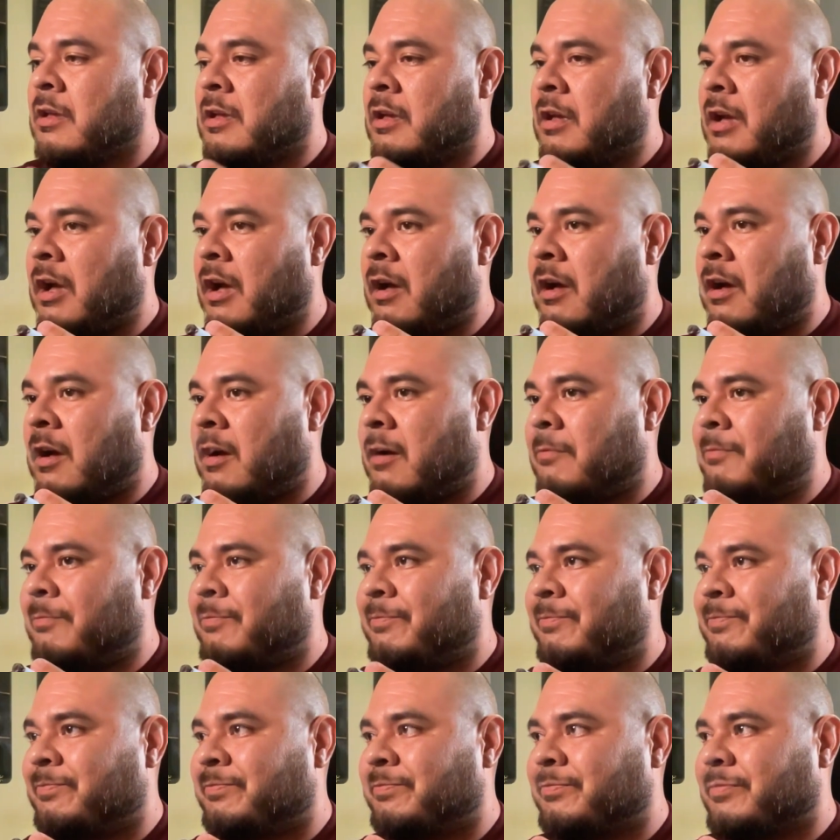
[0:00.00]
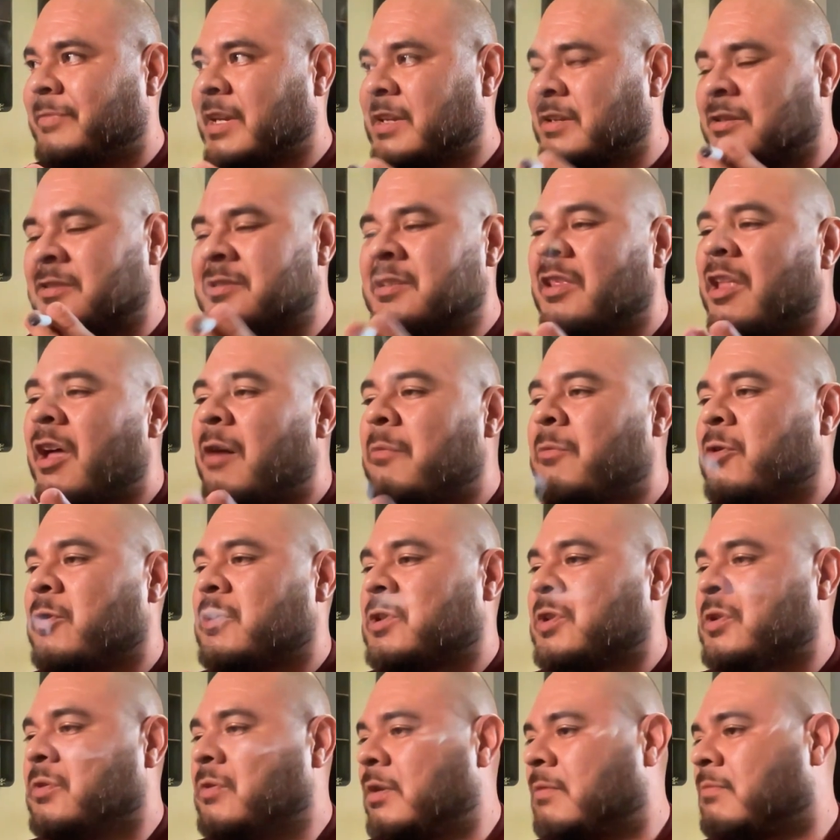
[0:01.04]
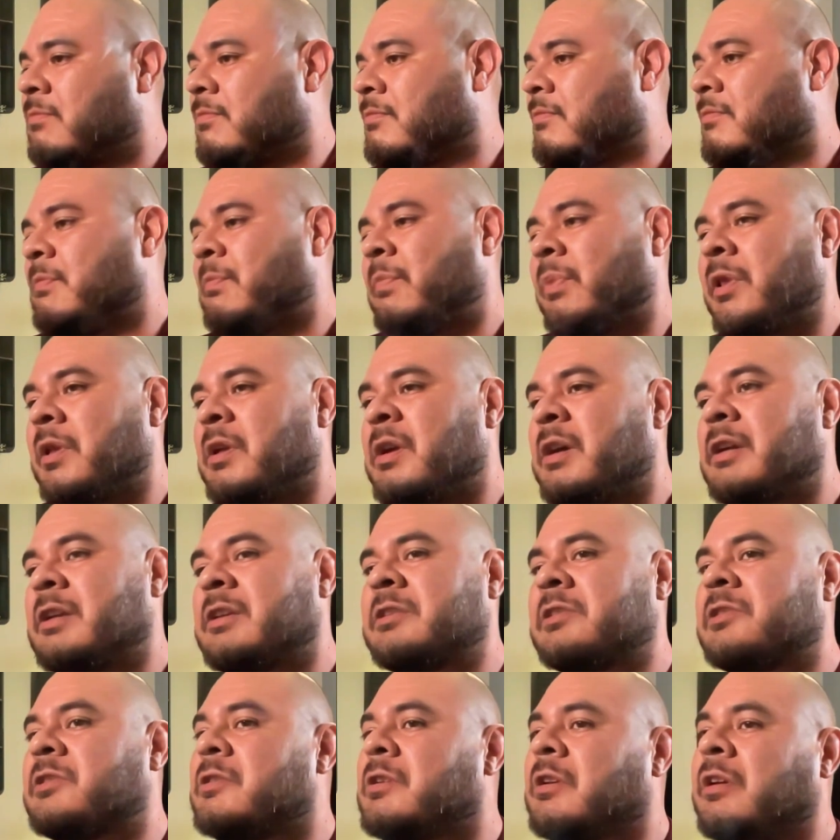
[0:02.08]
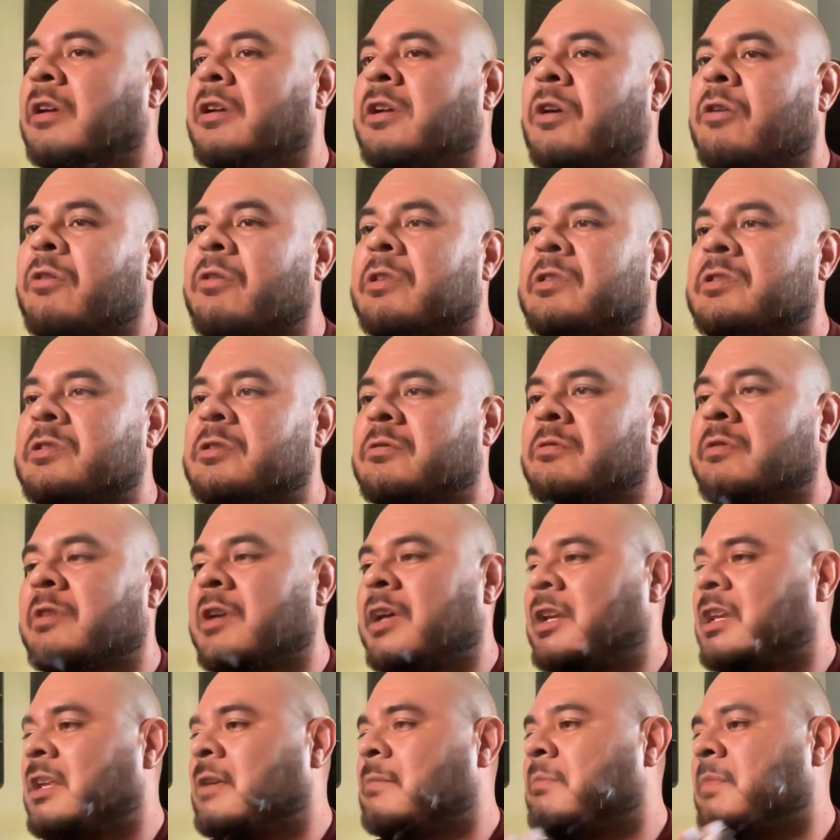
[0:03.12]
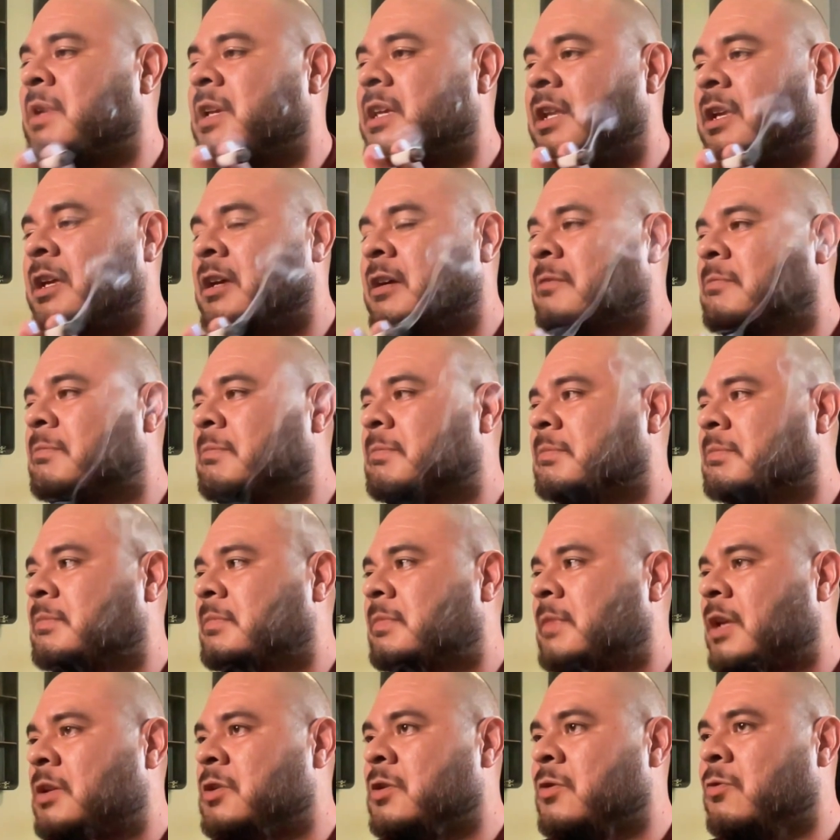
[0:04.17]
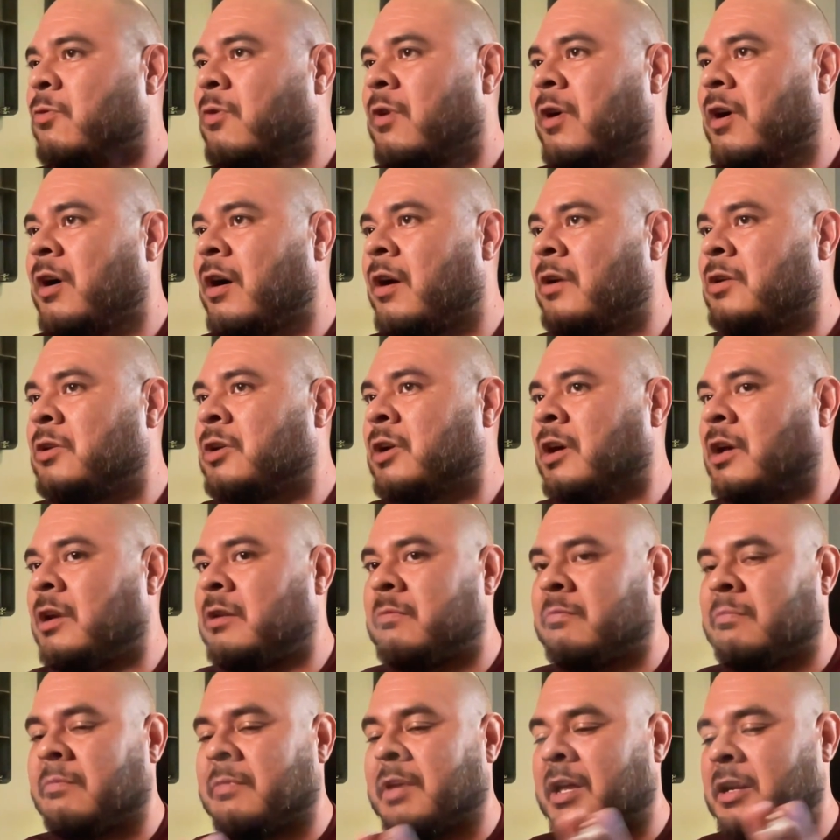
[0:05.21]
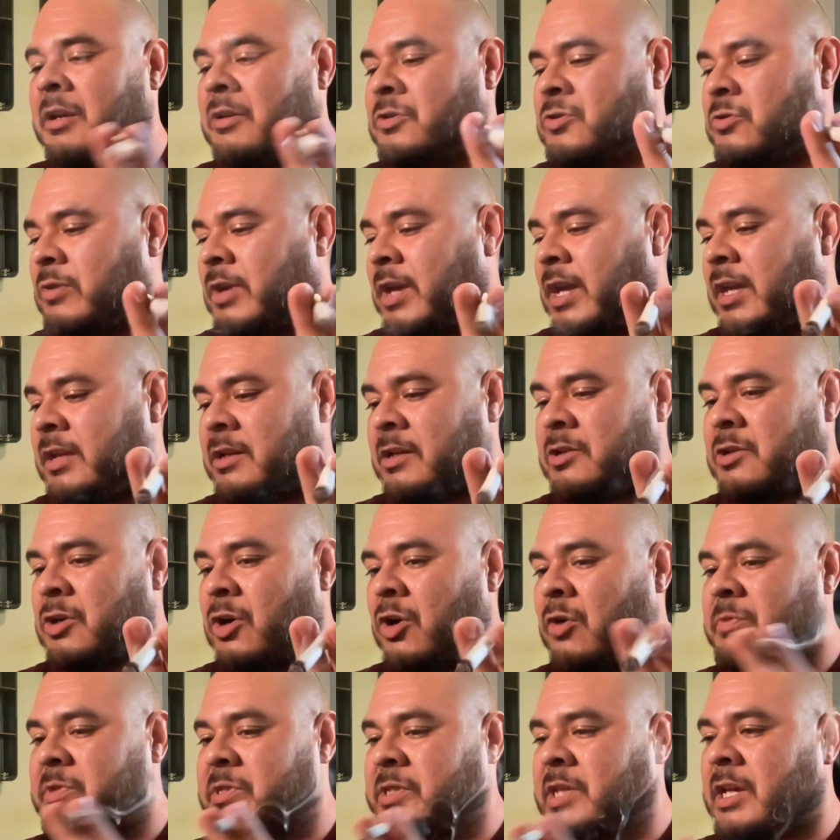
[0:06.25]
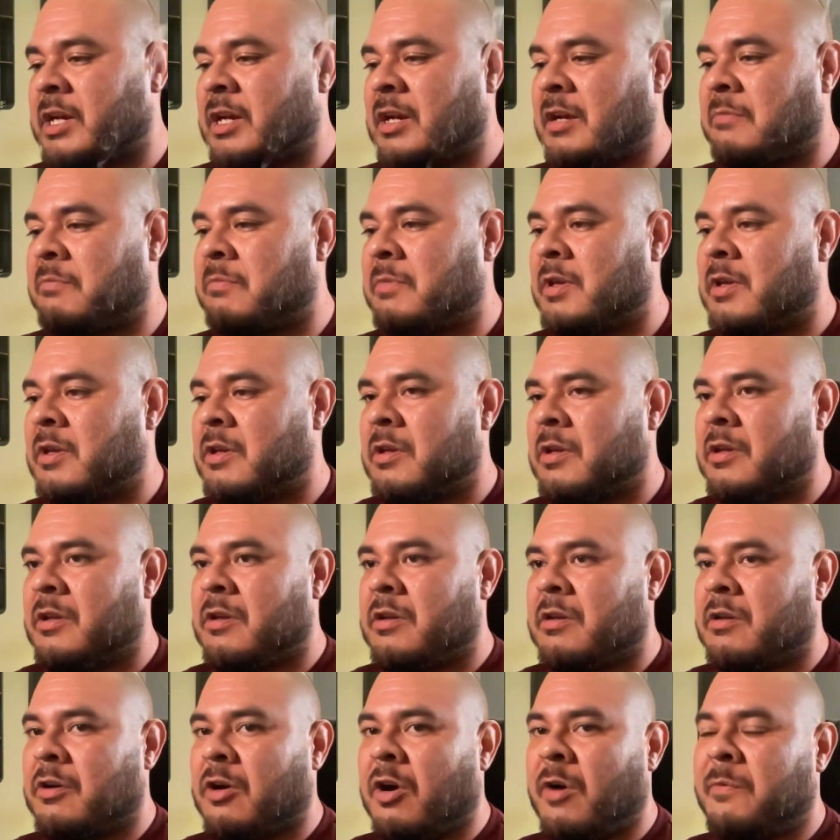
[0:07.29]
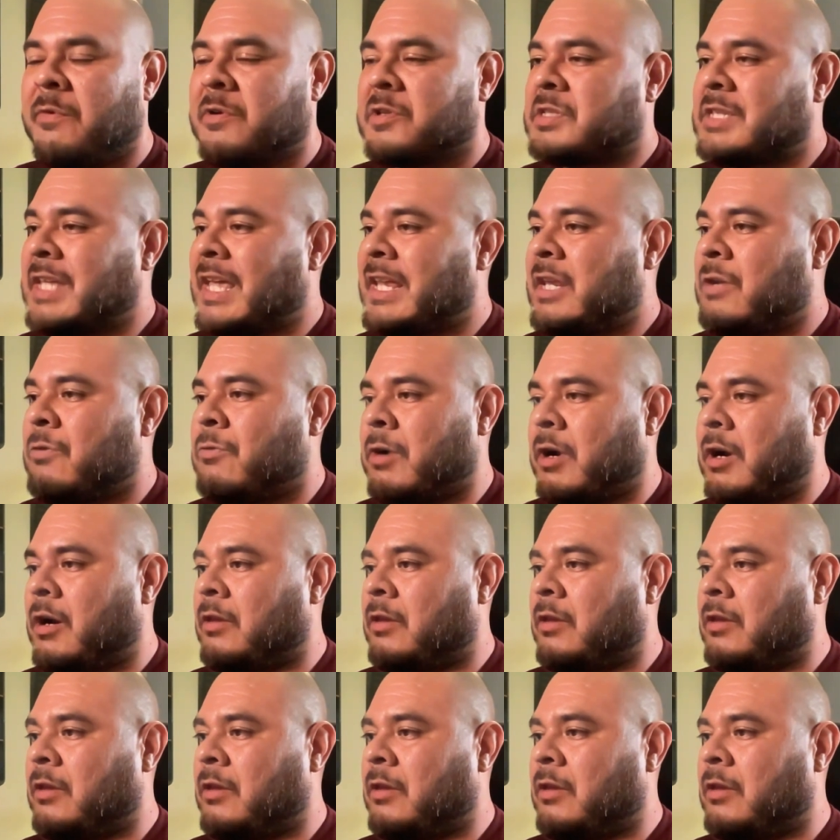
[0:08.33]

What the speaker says: There's a lot more to it. Plugs, you could go into any medium that you want. You could get a tray and a dome set up almost anywhere.